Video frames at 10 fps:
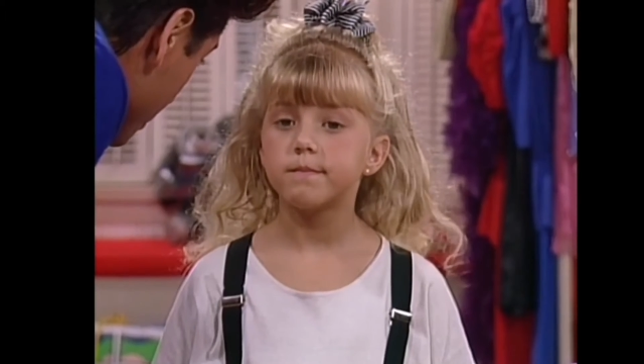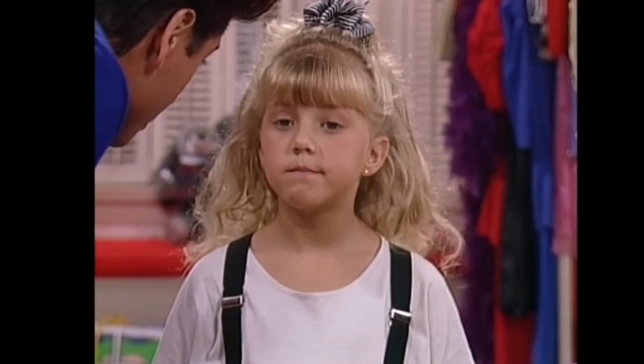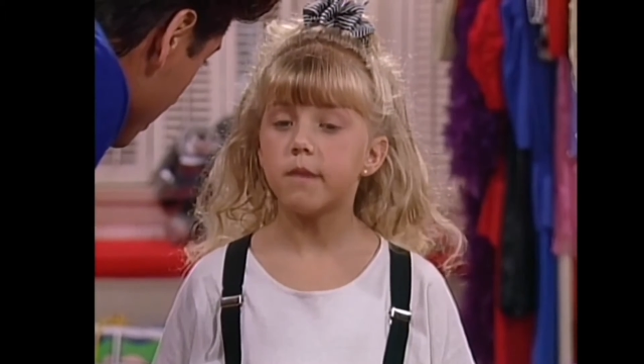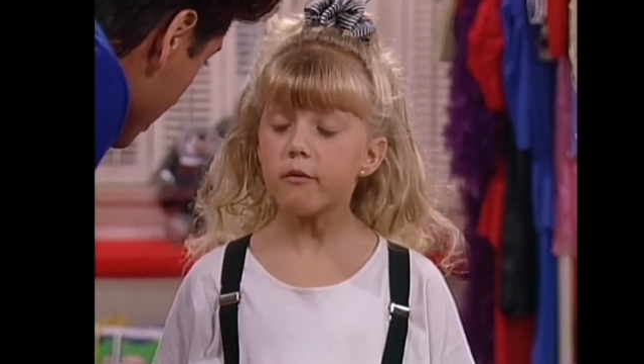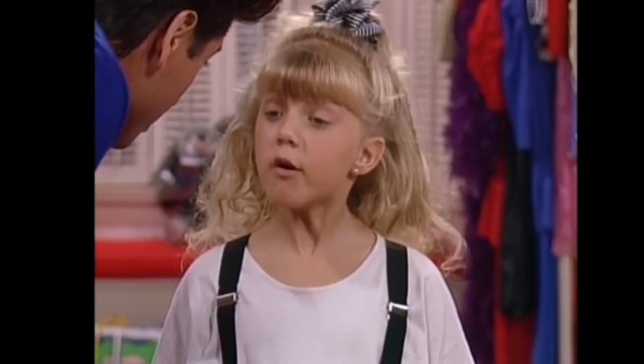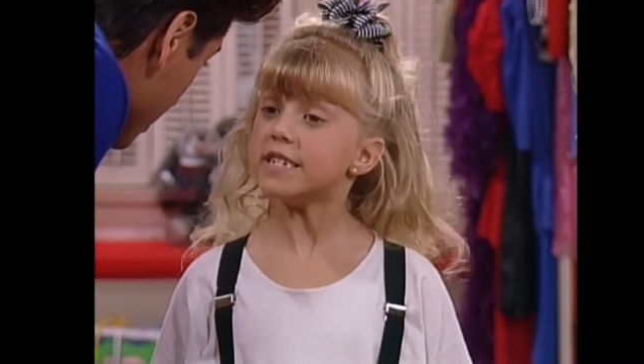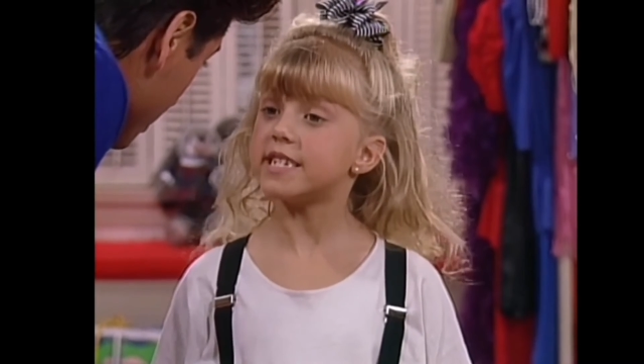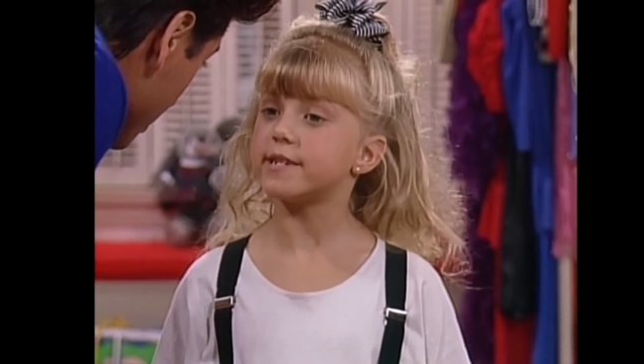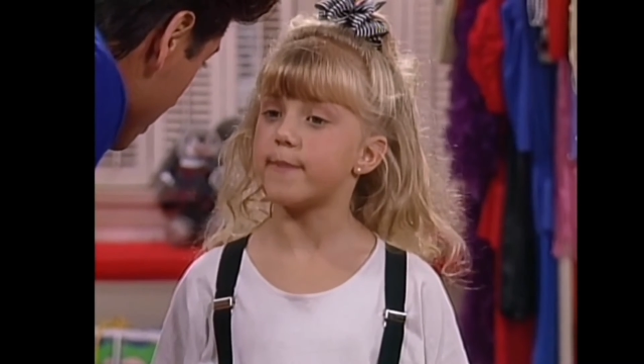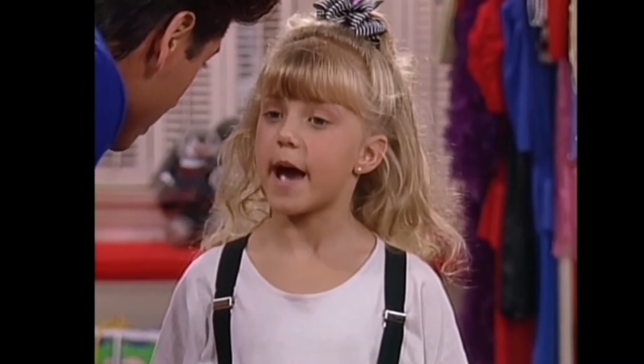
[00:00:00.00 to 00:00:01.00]
My voice
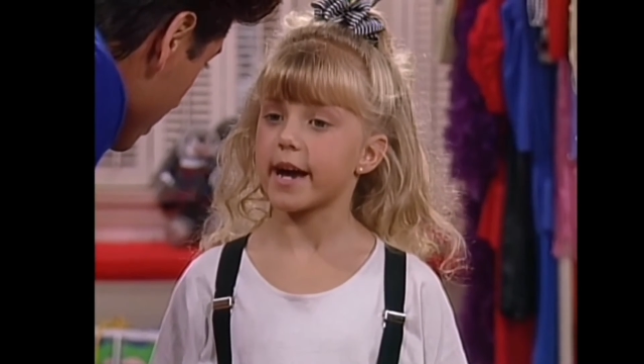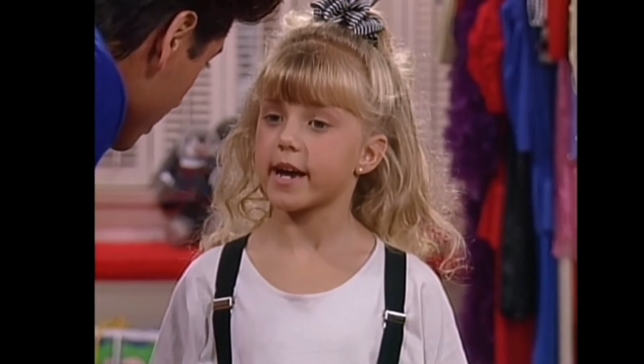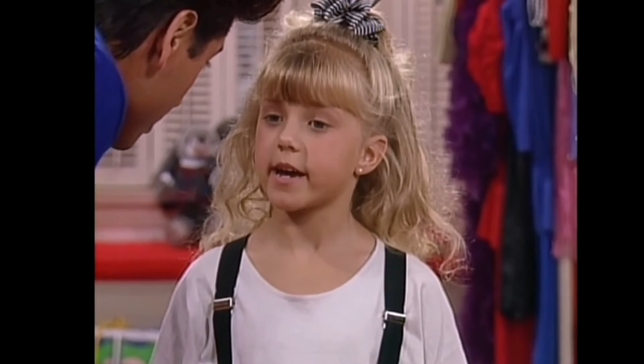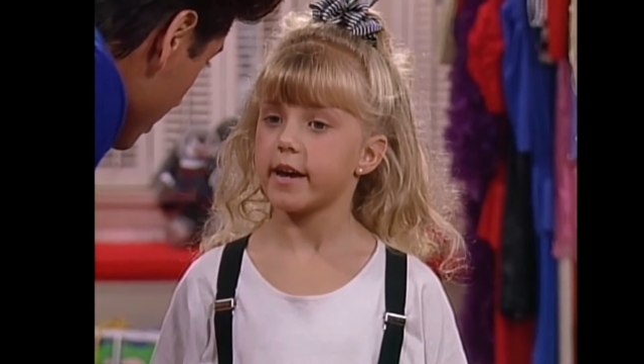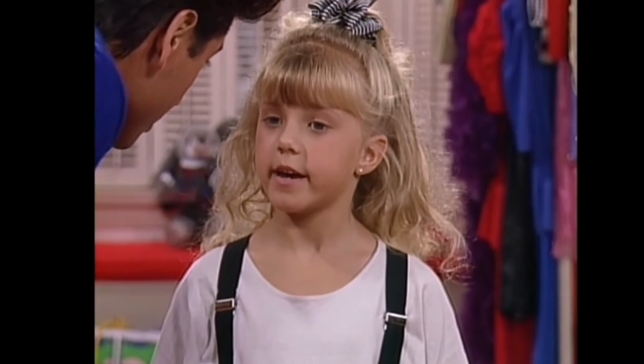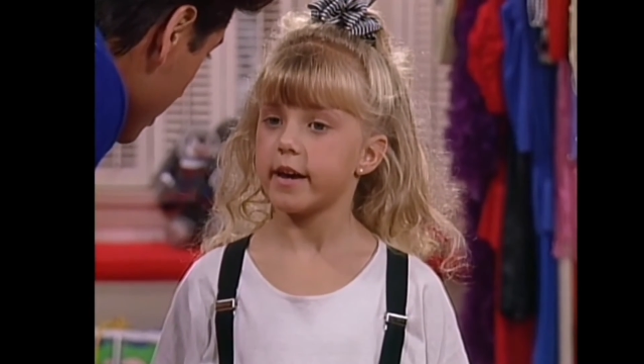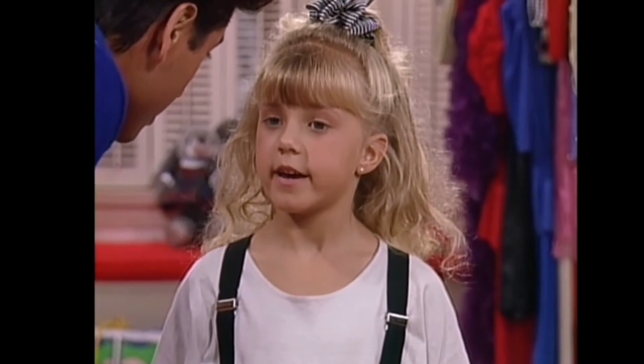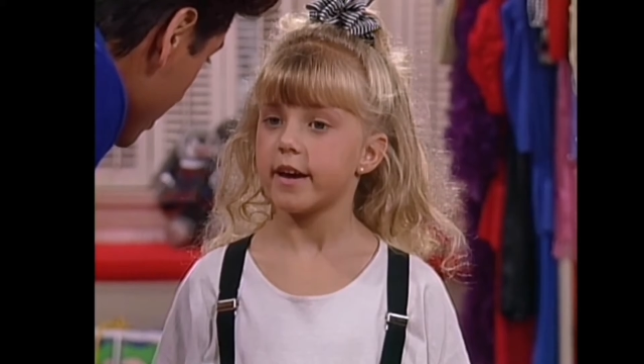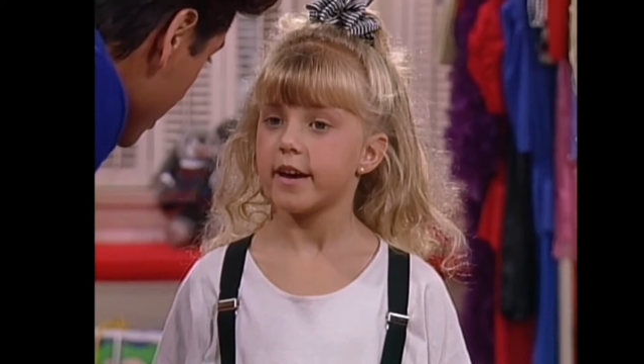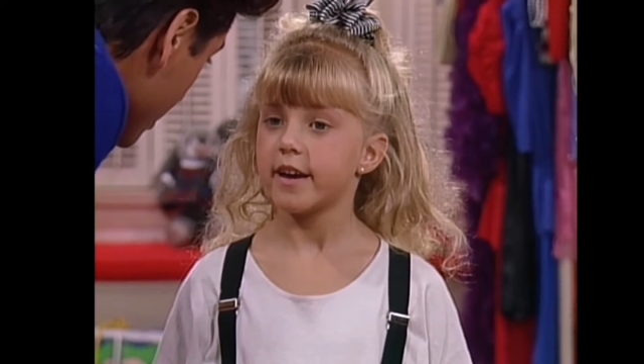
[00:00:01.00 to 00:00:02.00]
is back.
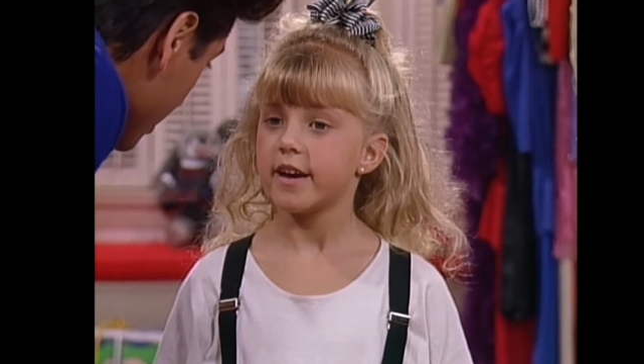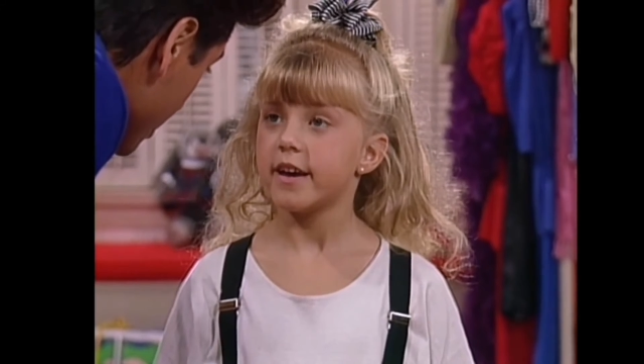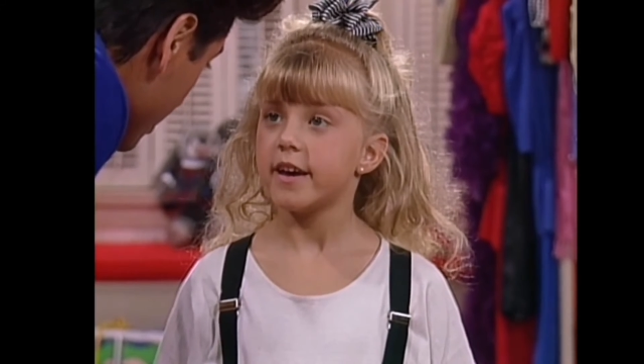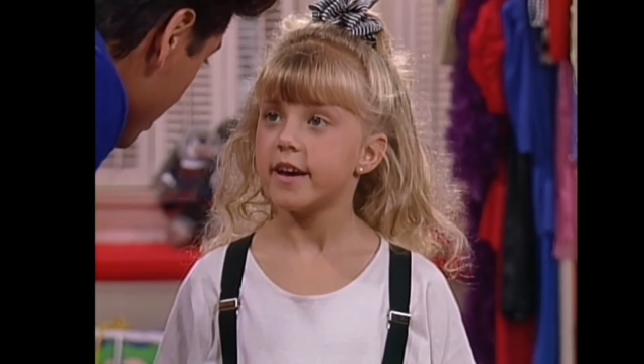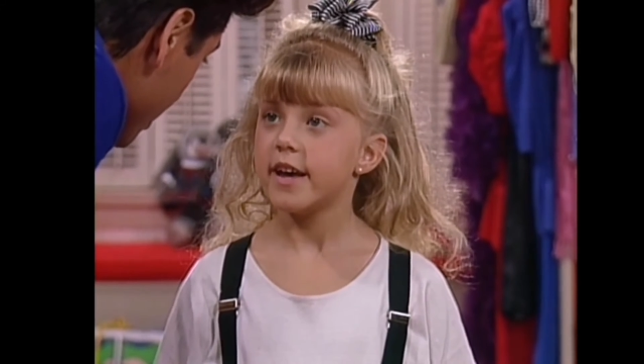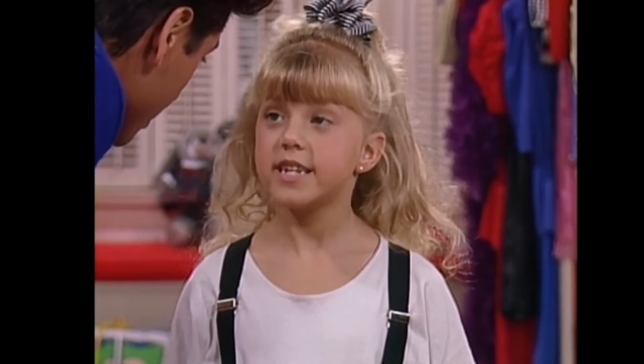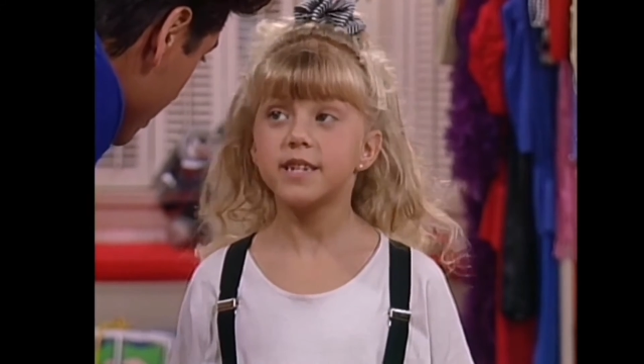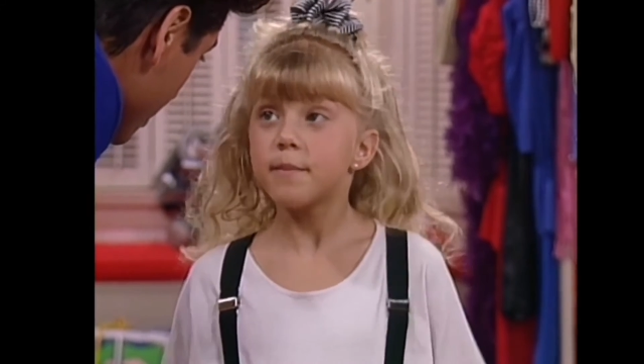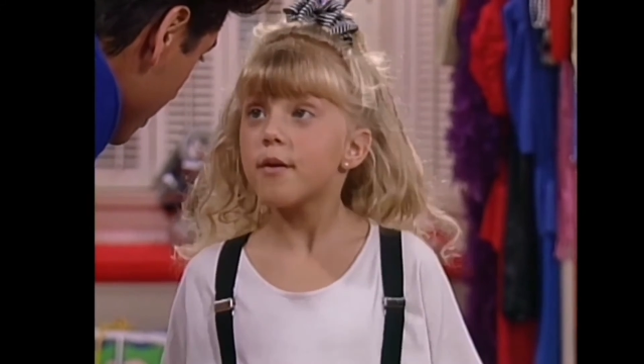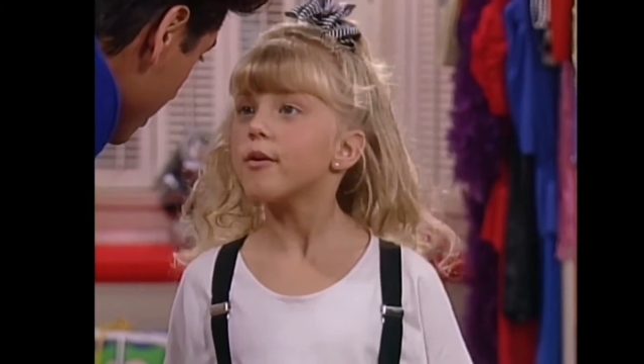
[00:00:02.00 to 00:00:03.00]
It's a
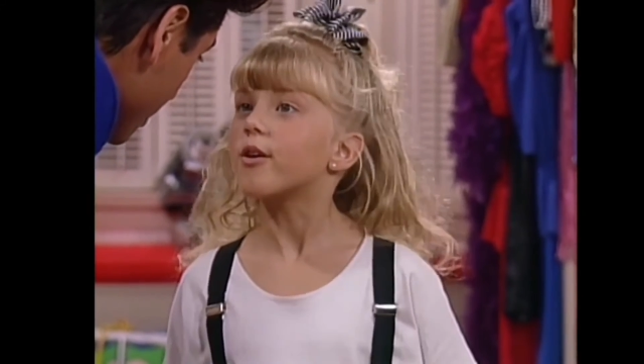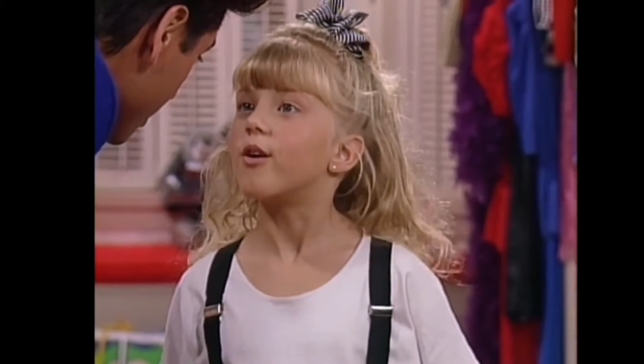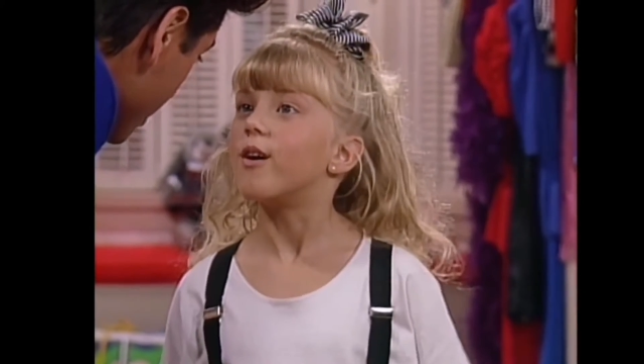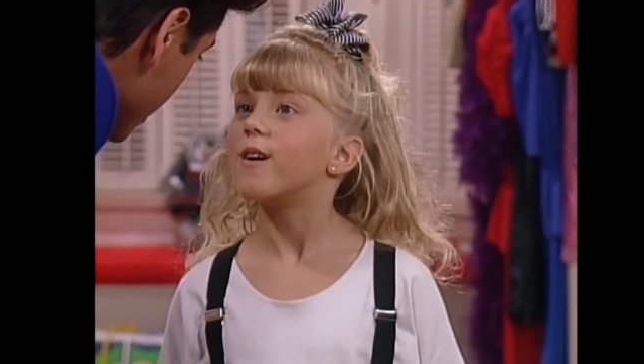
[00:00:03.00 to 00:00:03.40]
miracle.